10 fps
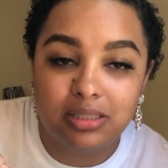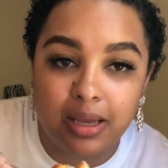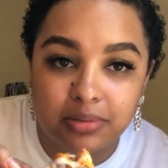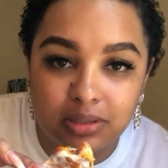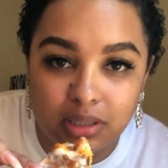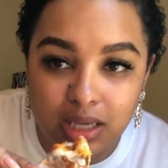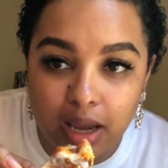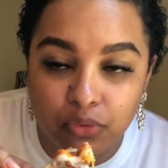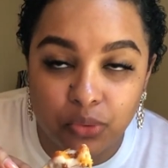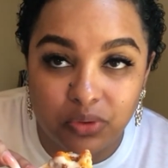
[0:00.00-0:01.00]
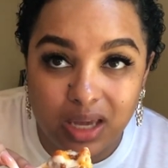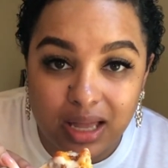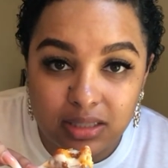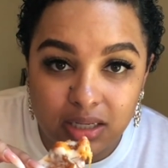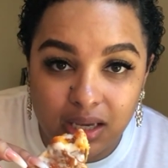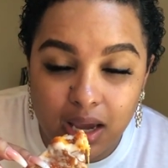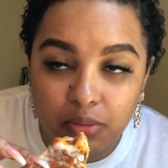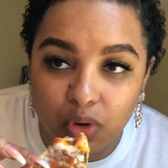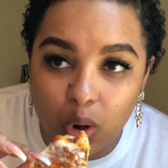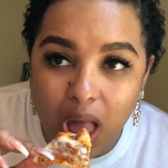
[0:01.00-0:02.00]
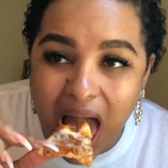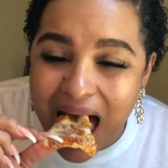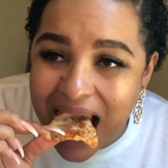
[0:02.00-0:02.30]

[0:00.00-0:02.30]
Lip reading: steps into the game room. When you got into the game room,